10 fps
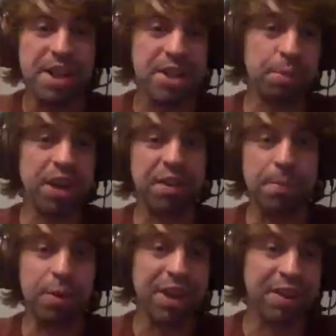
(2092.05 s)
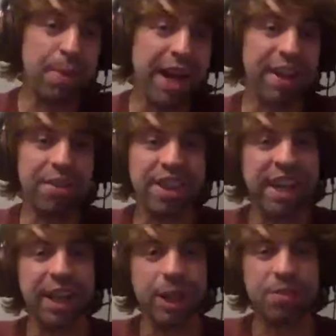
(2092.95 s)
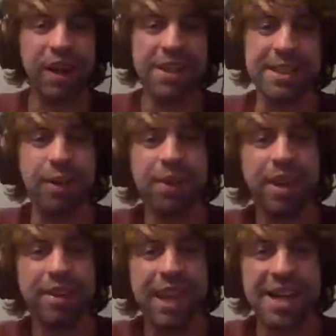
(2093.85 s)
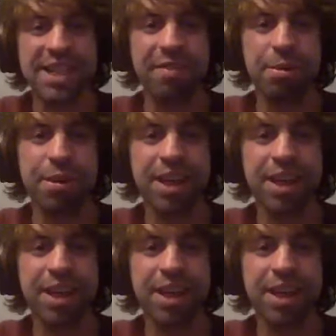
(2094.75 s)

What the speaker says: You wouldn't have to pay that ridiculous fare to London guys every week.